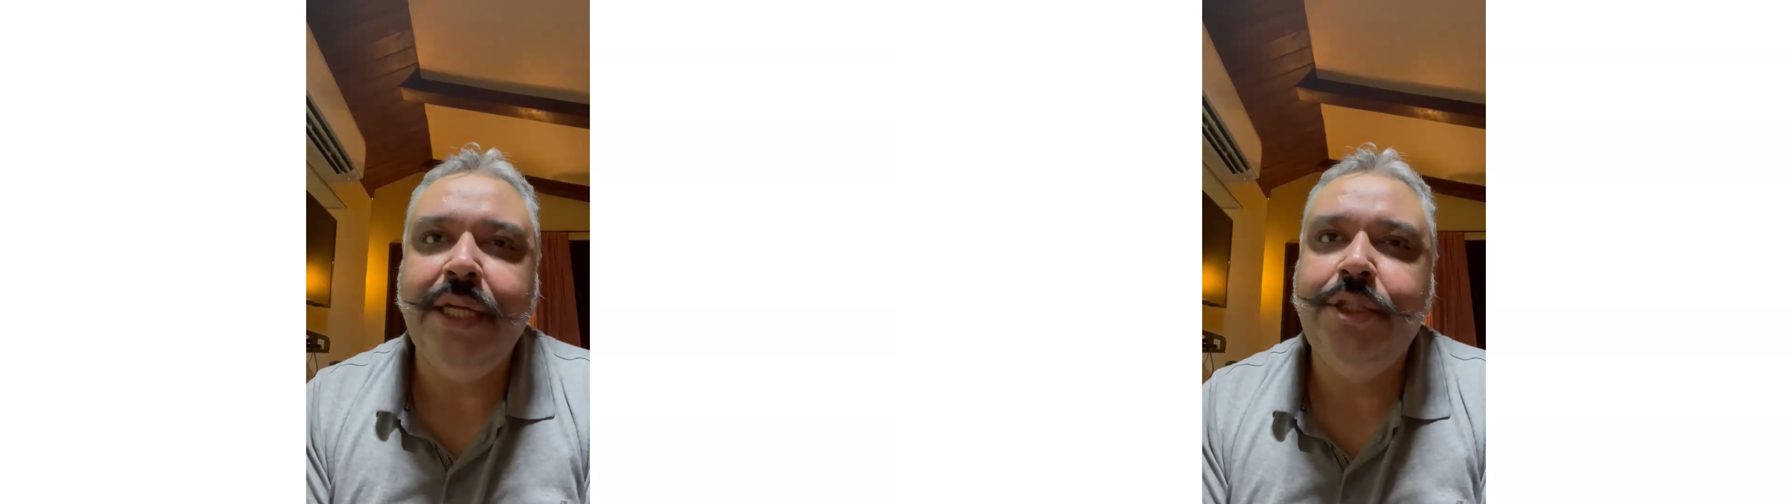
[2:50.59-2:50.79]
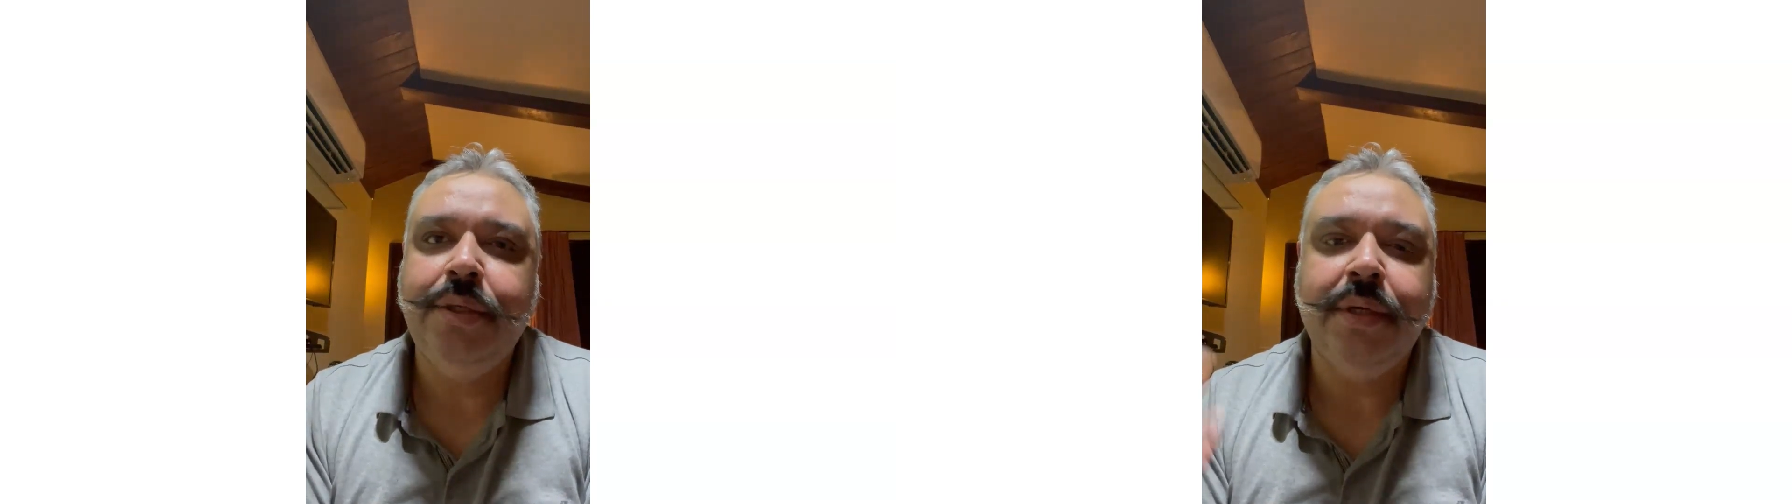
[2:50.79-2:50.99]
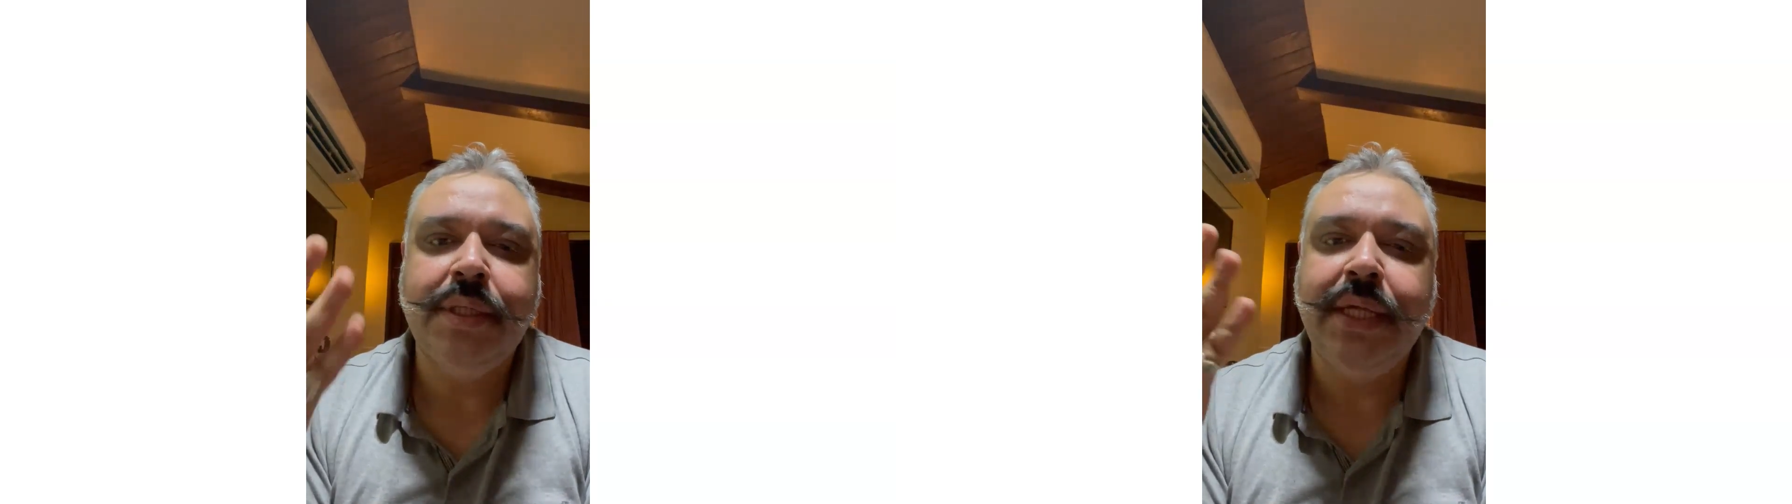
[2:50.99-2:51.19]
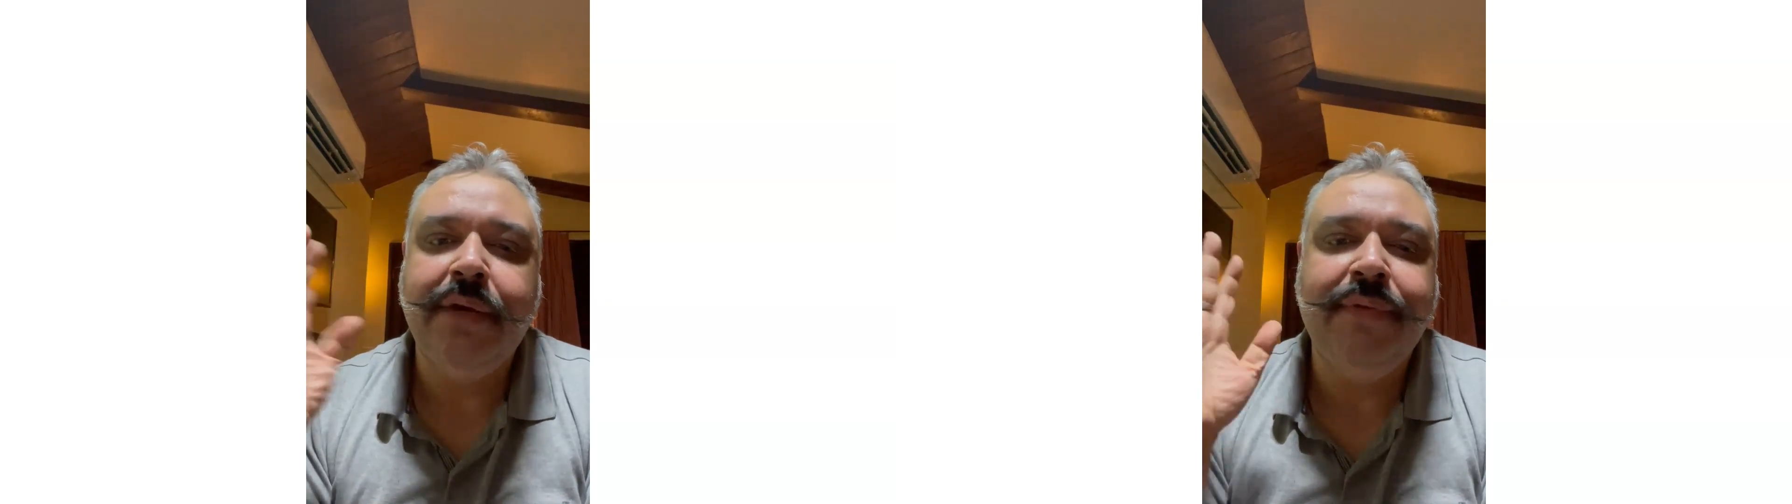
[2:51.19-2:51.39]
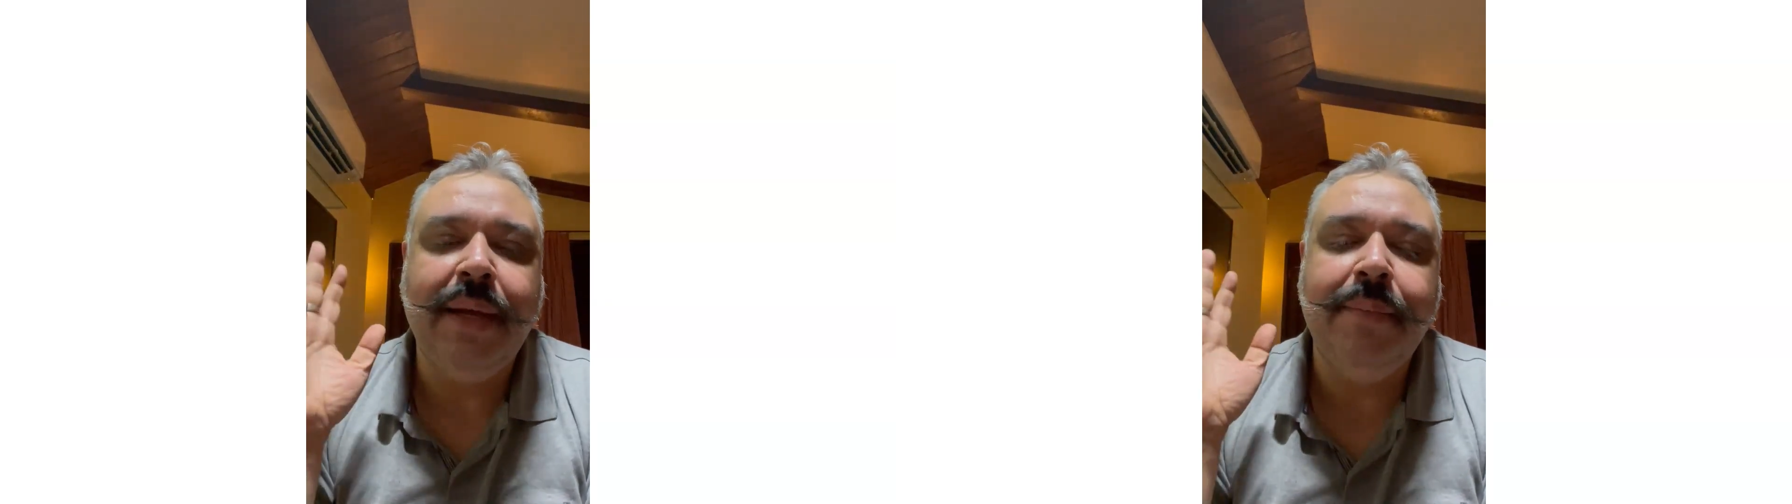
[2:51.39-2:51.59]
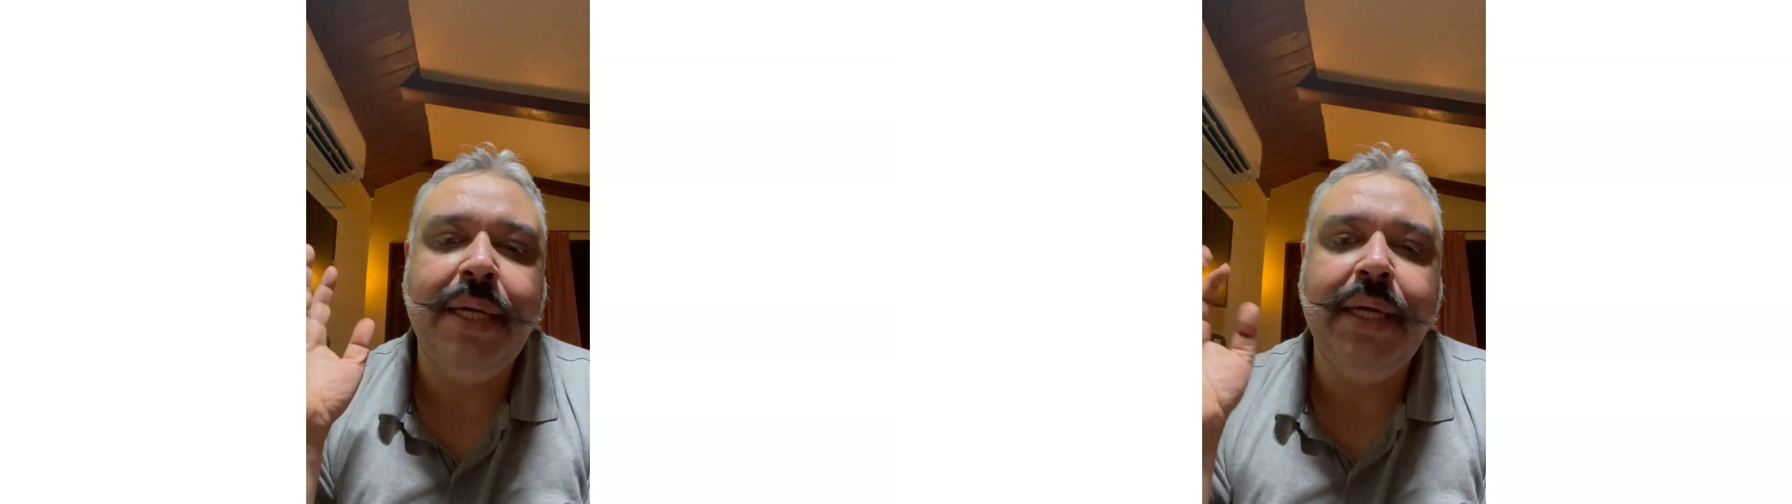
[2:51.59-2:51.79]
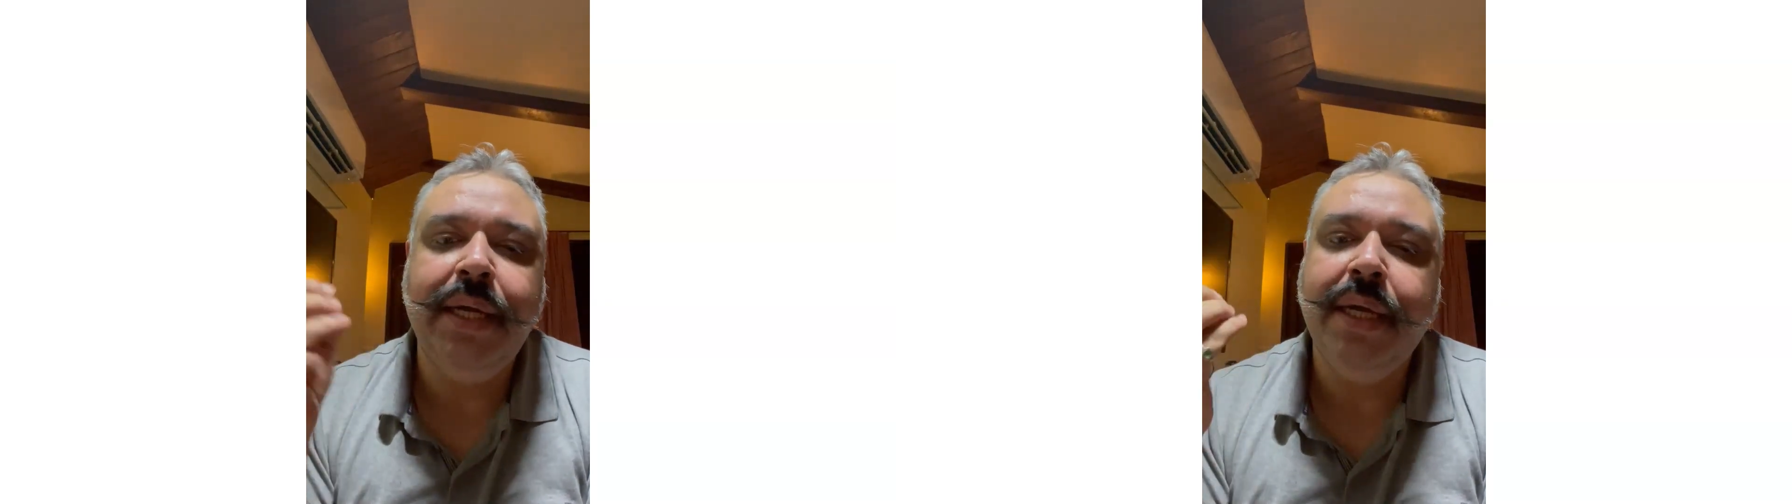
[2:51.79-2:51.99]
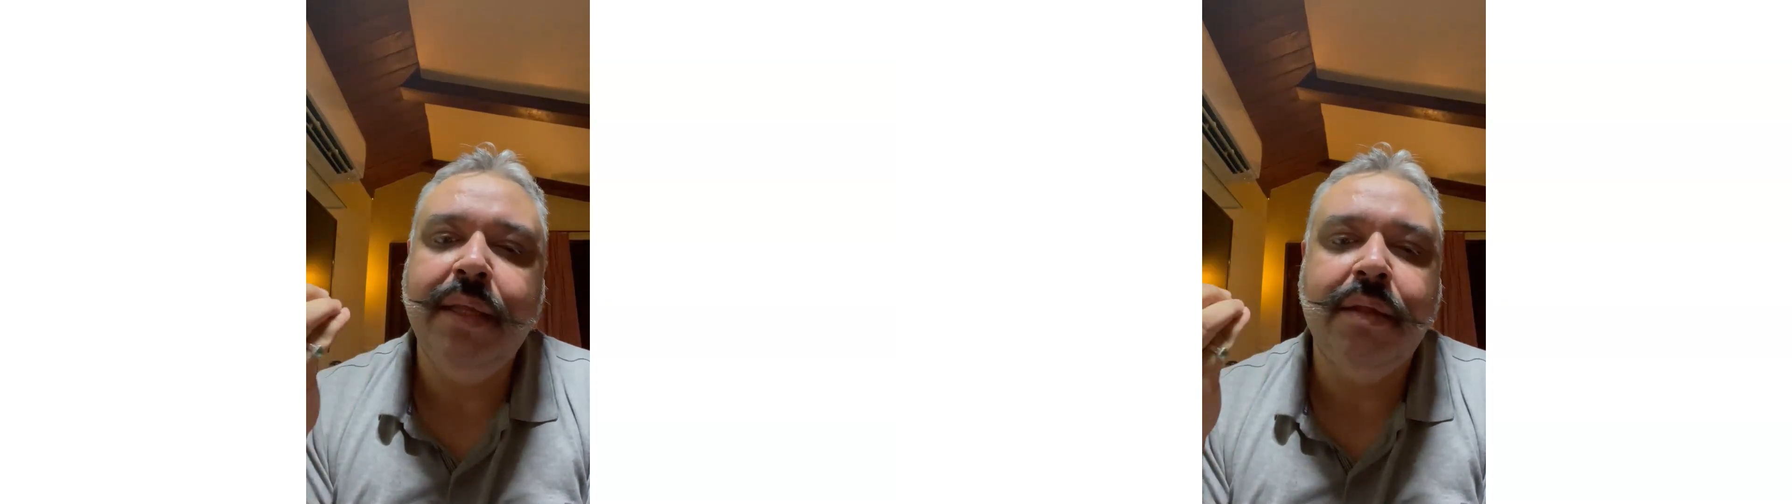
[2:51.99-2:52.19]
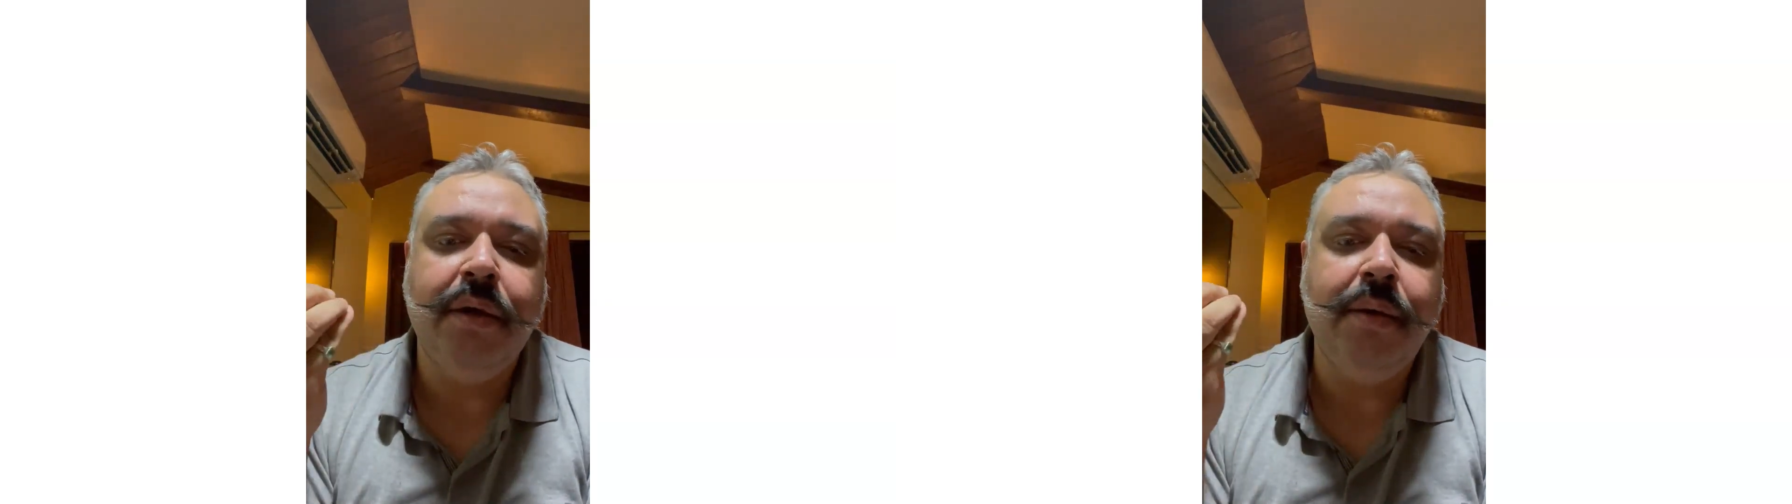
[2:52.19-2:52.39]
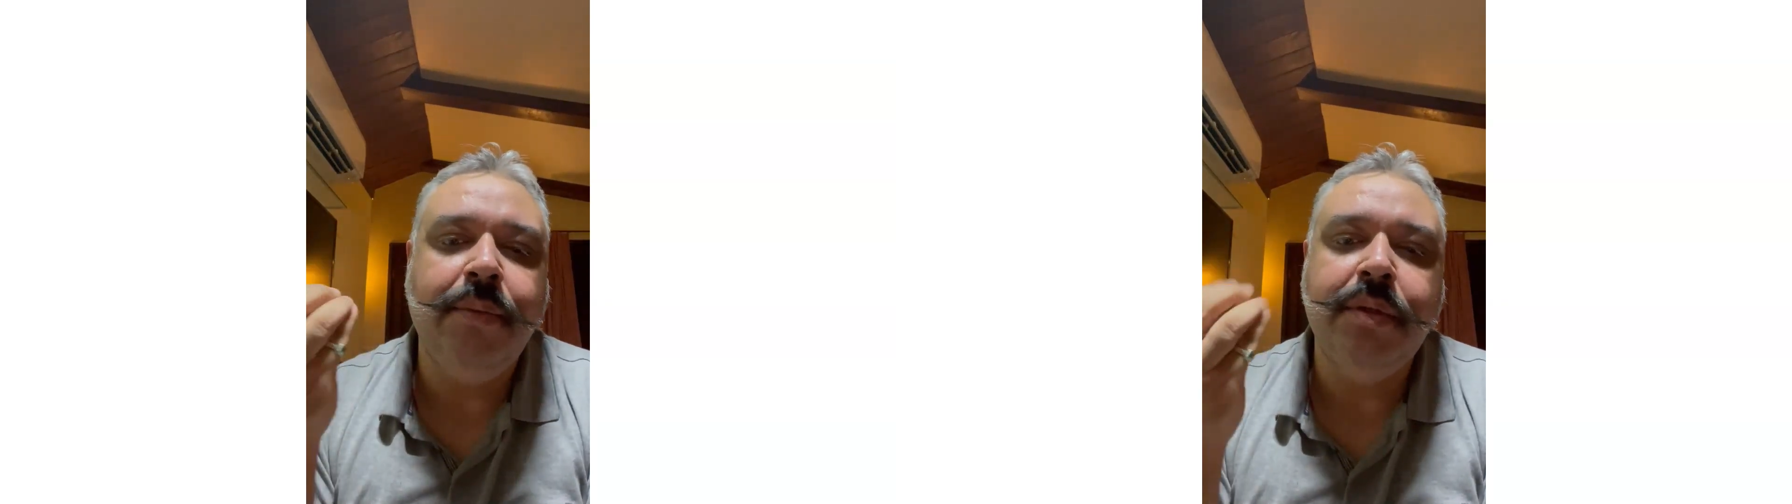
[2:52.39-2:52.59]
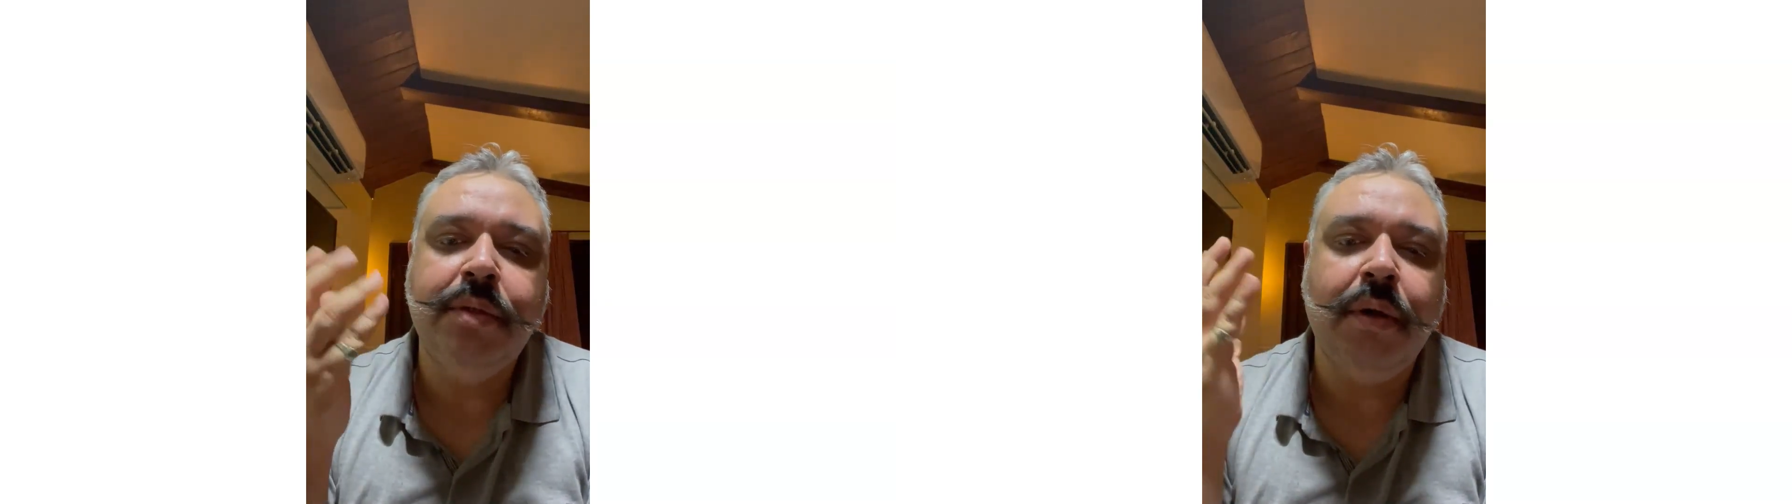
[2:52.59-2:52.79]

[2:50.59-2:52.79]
ensures that family is almost